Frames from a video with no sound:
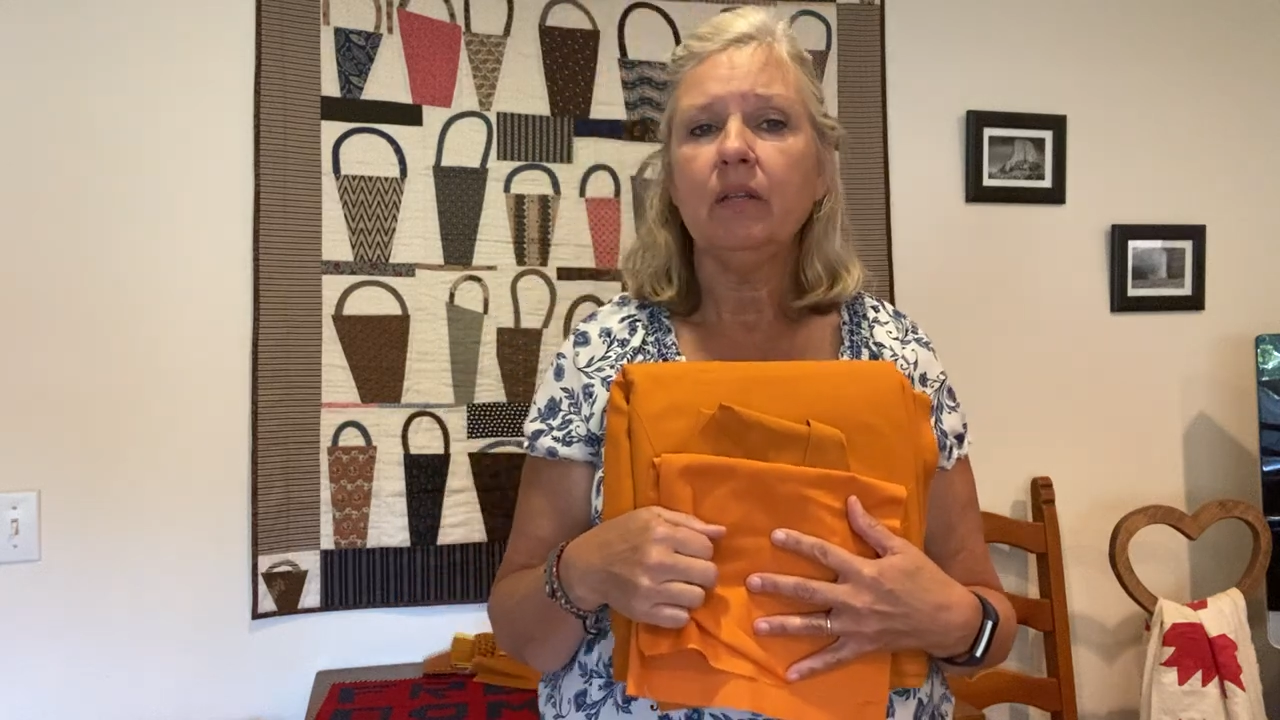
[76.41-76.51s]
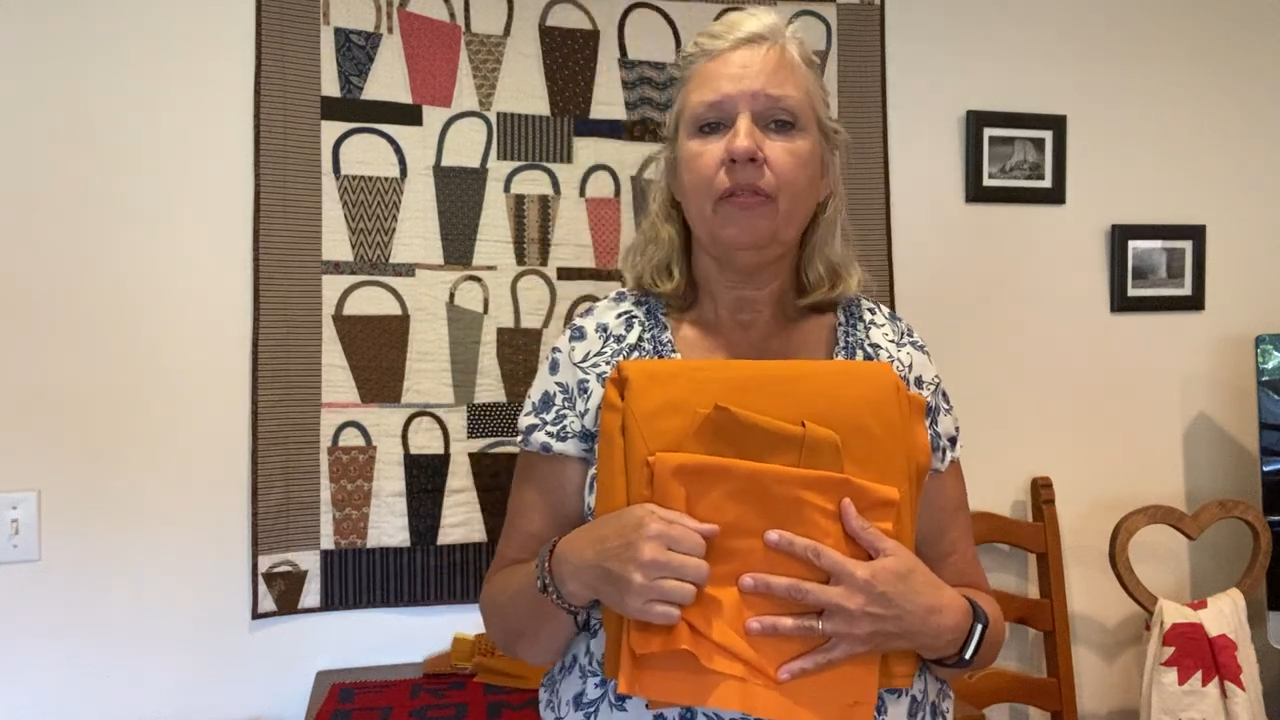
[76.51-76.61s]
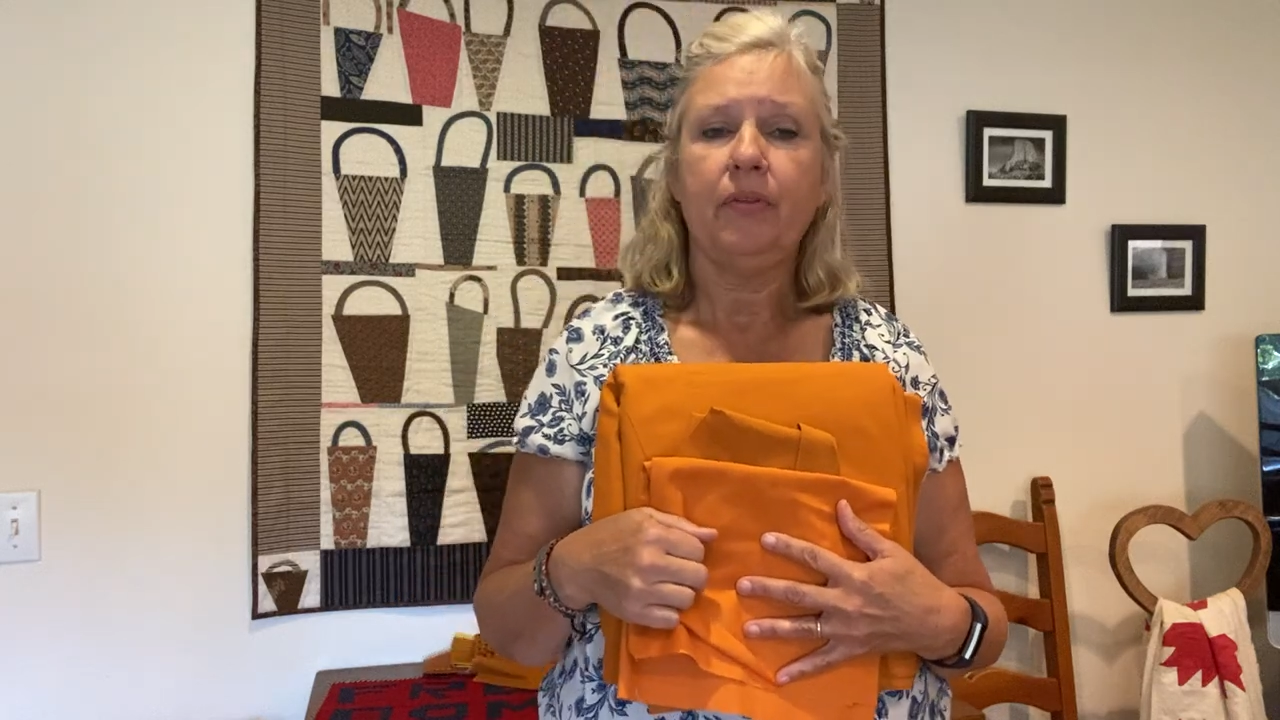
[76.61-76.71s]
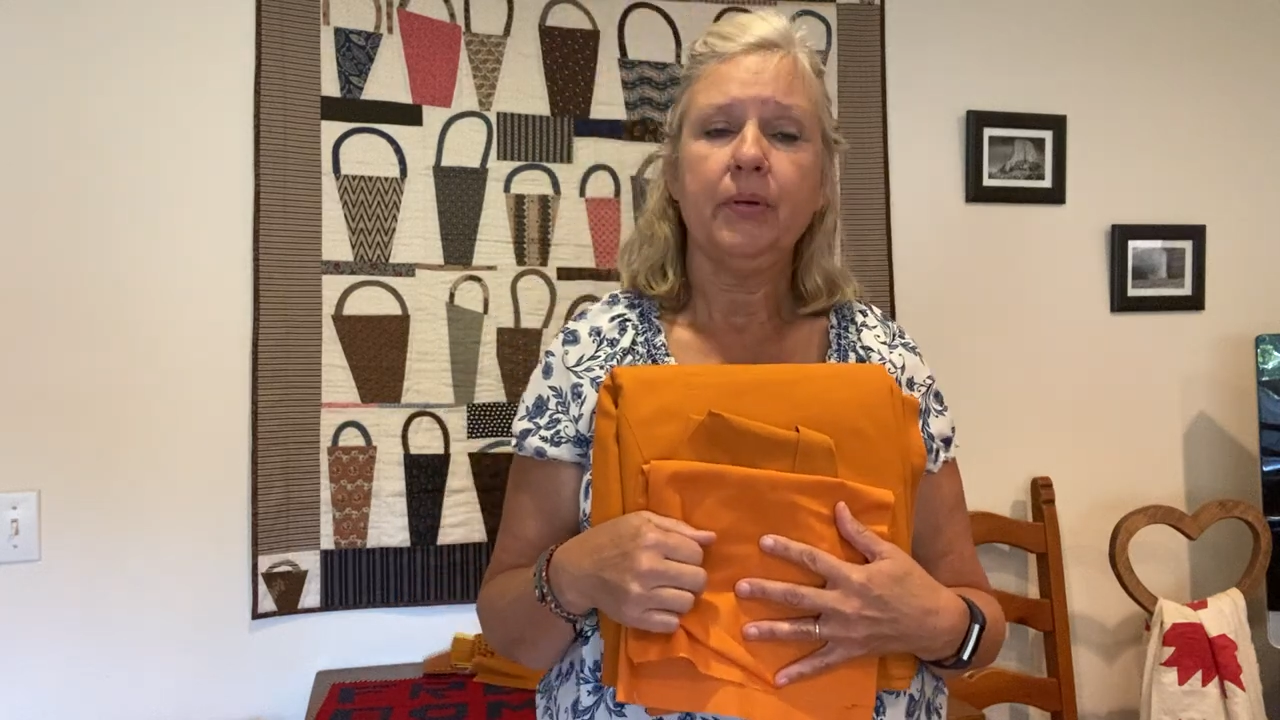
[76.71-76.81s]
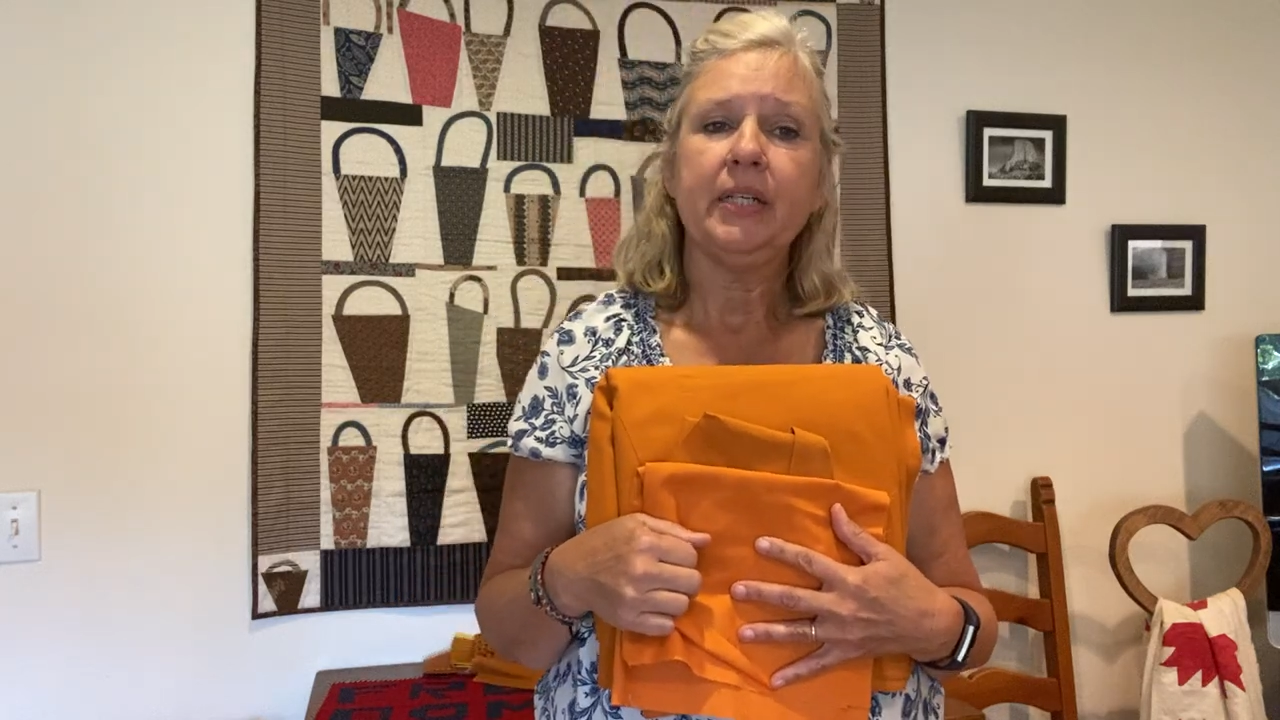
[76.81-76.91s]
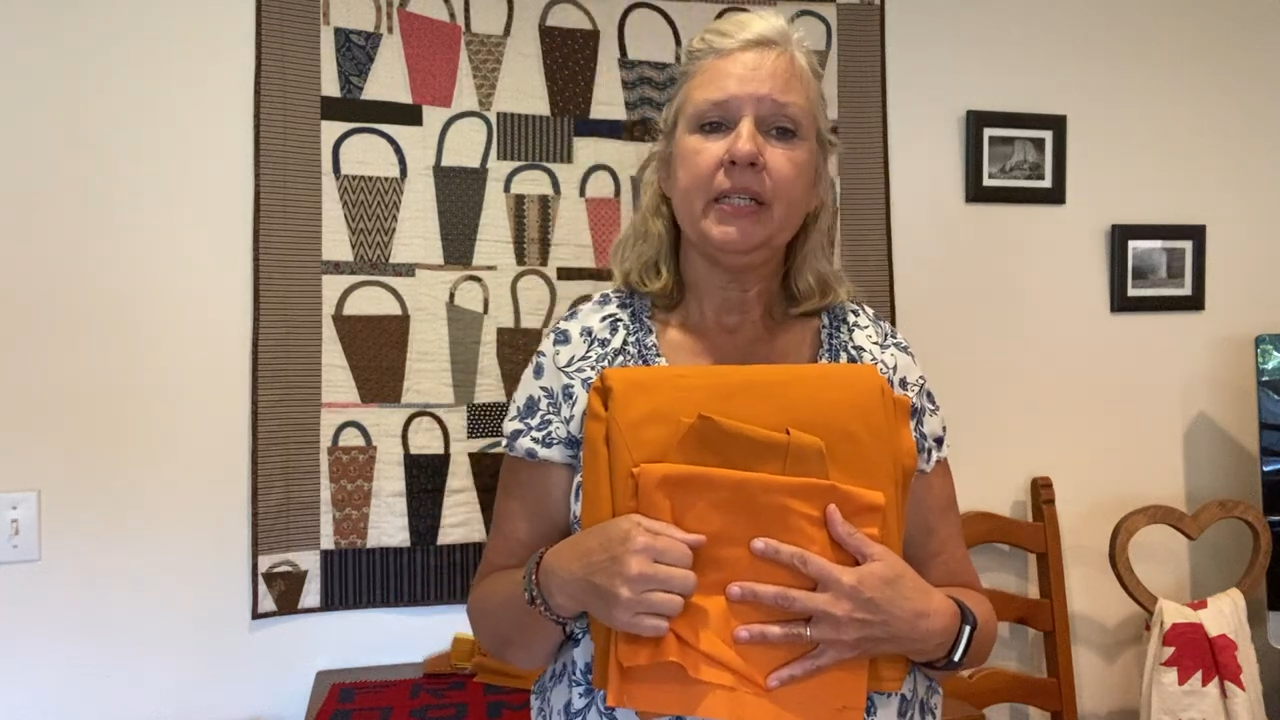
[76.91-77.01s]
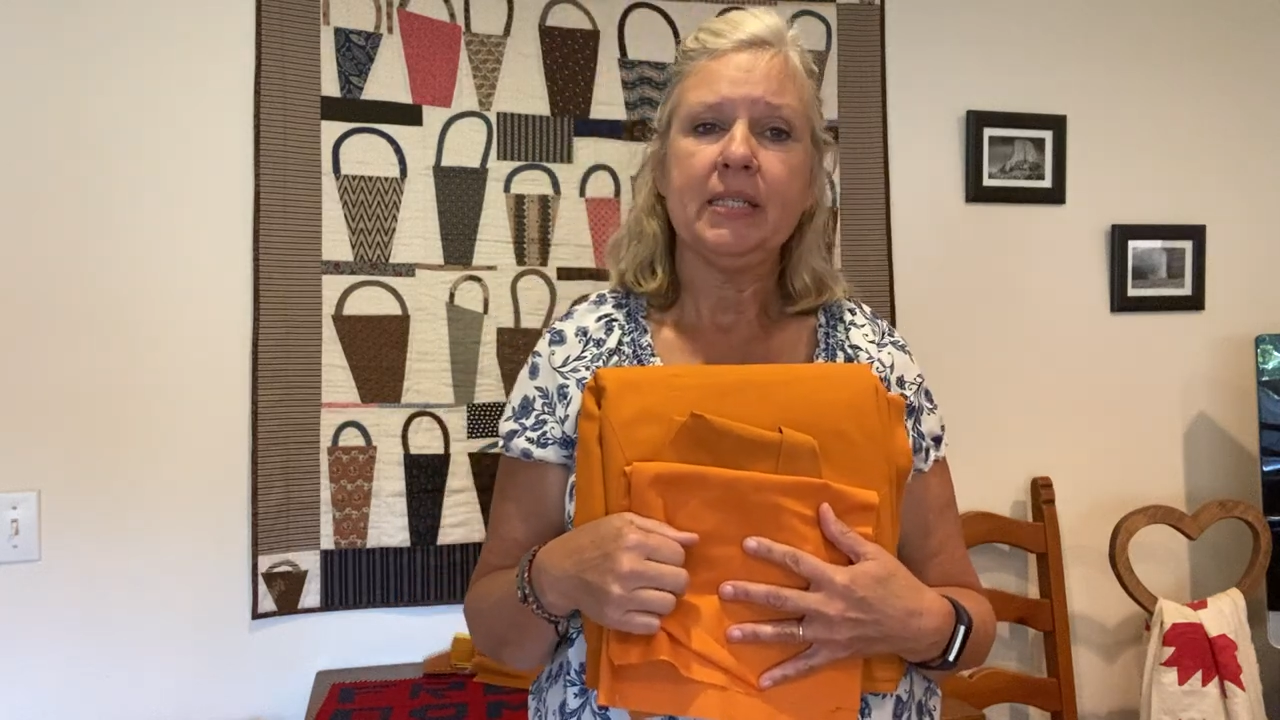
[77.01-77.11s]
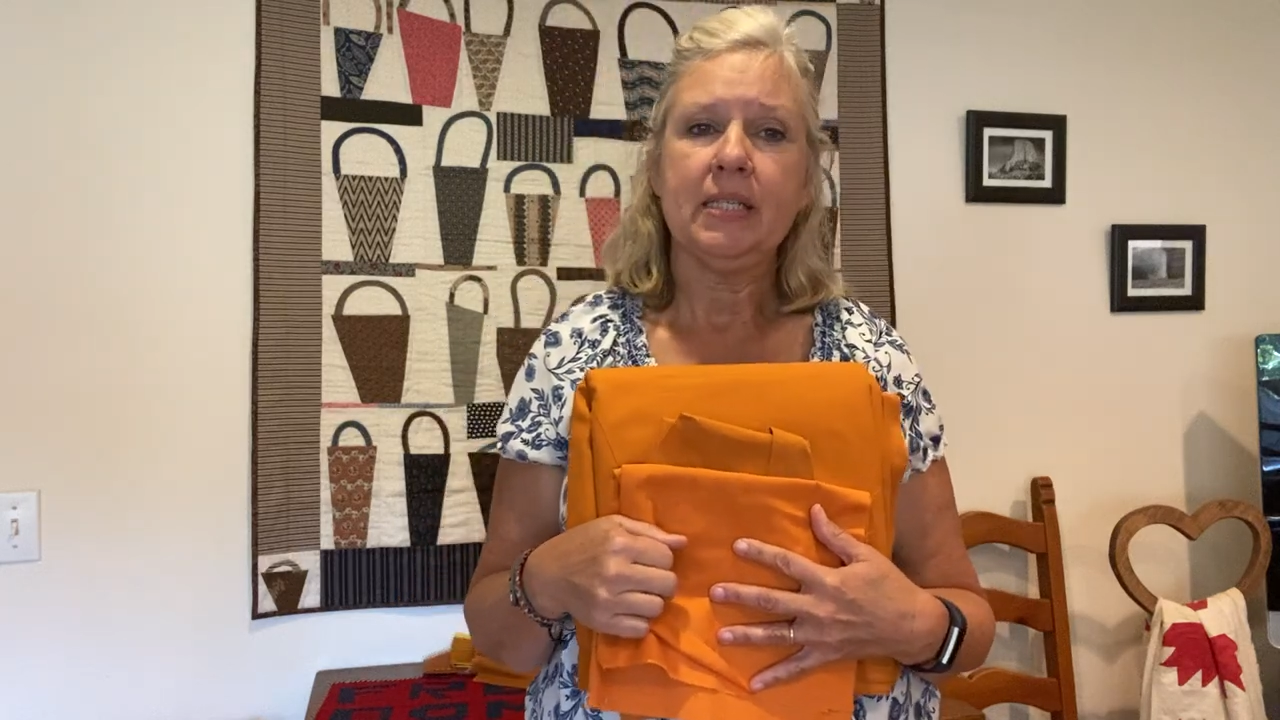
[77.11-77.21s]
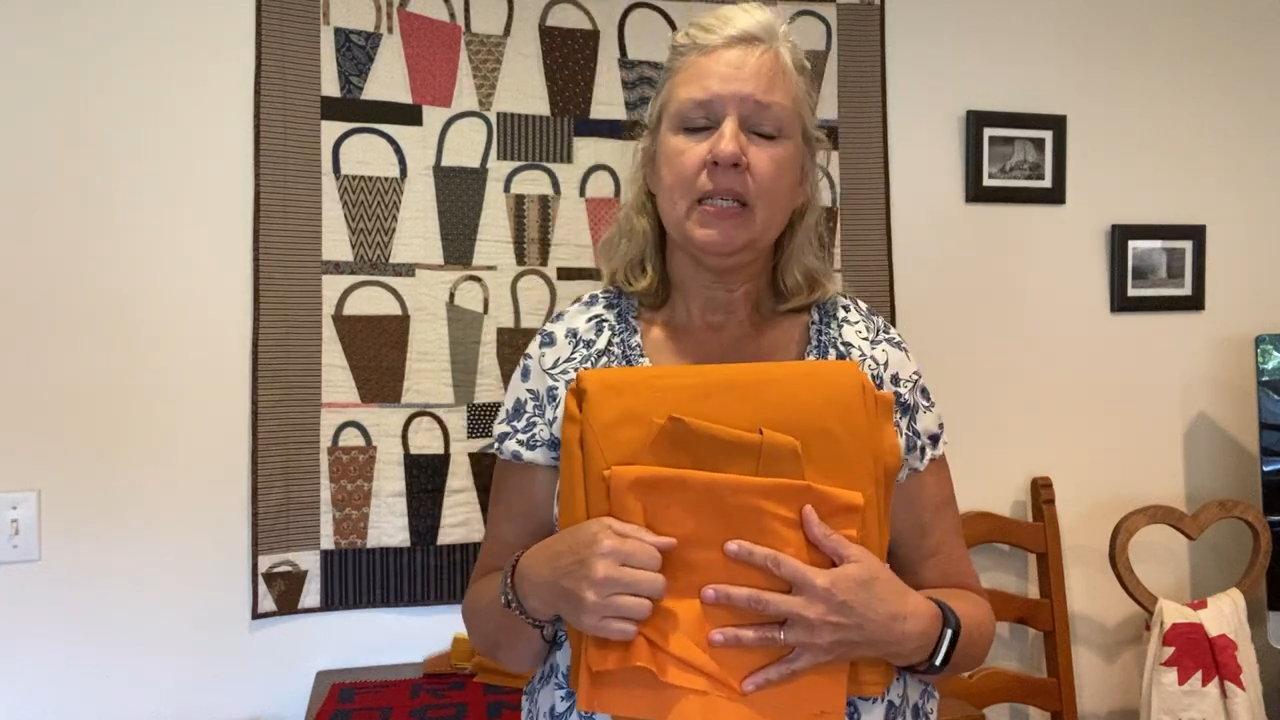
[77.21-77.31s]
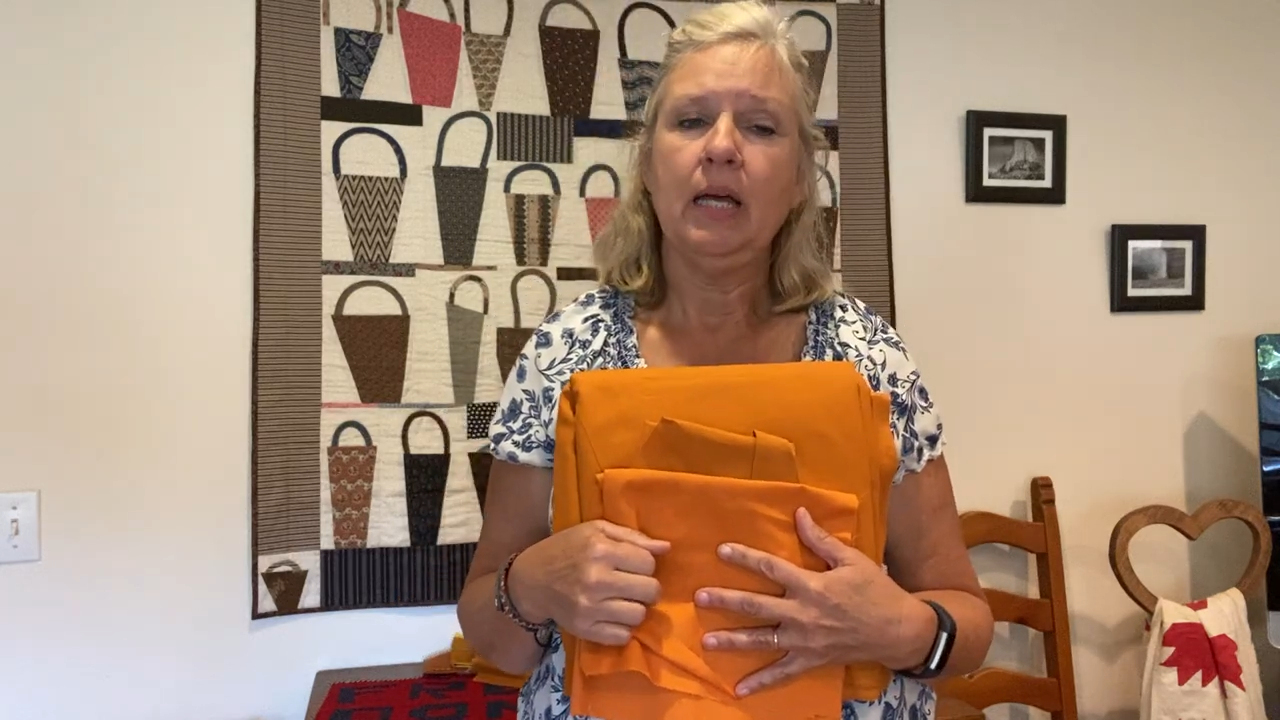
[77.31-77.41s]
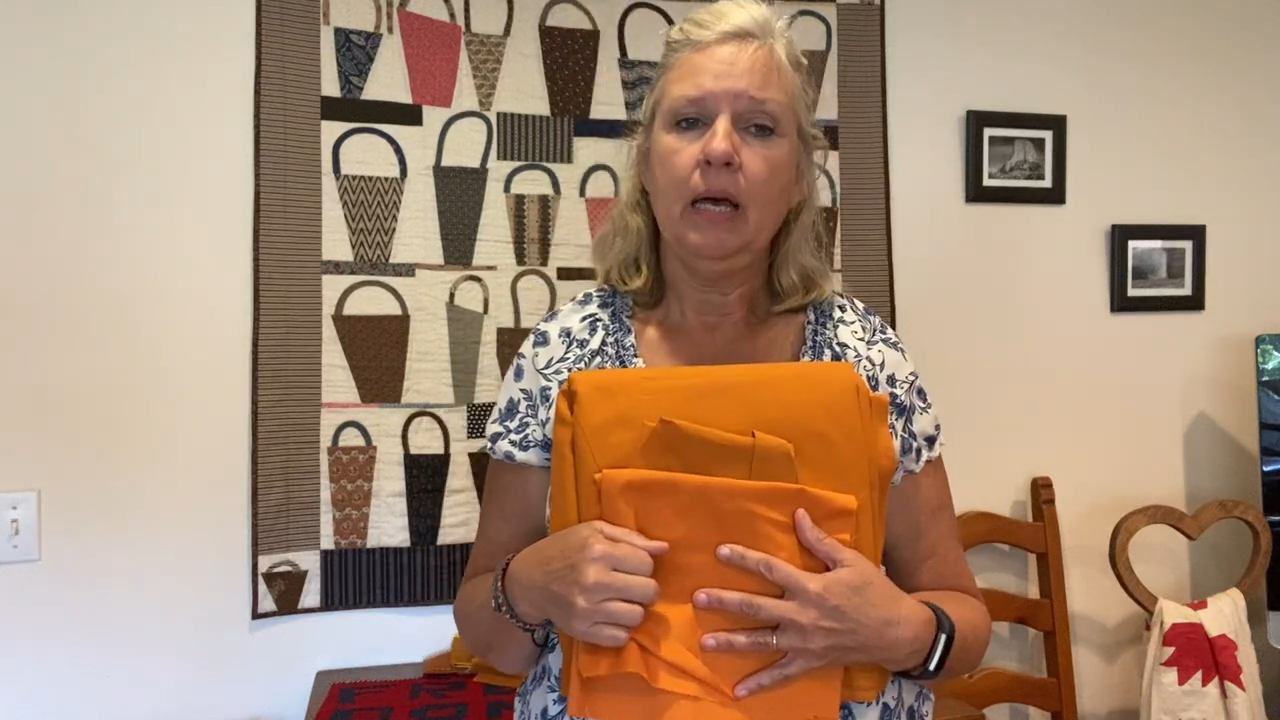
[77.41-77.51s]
30s,